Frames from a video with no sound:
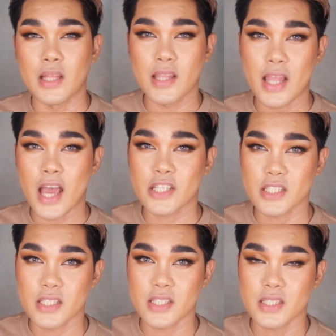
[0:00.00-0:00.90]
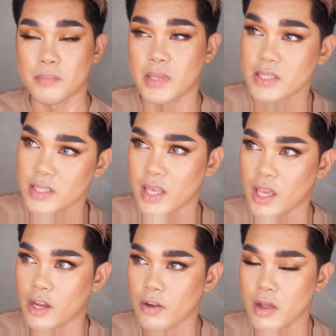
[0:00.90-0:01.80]
lashes,
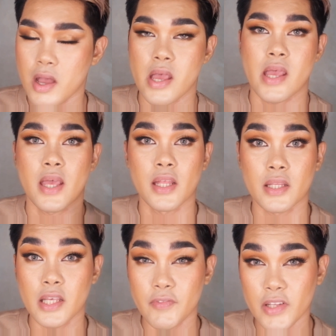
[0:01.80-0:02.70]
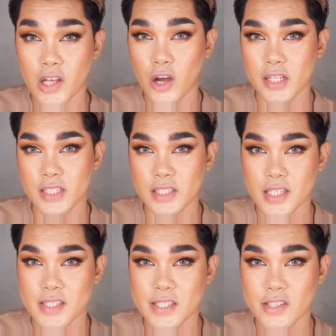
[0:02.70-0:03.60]
mascara, and even contact
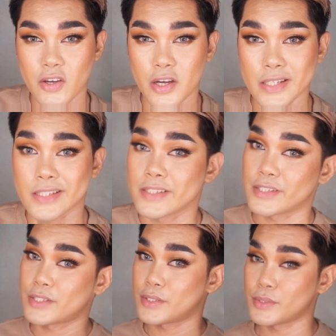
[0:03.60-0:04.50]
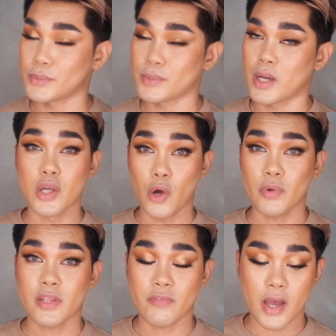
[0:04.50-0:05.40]
lenses on to go with
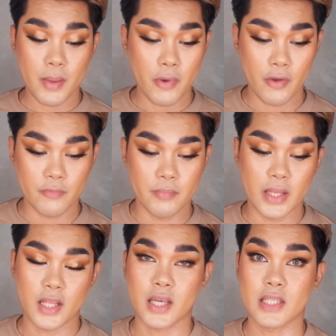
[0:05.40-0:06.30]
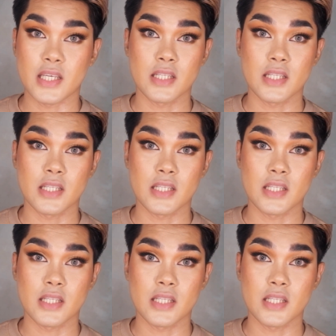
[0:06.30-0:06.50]
the vibe of Bella Hadid.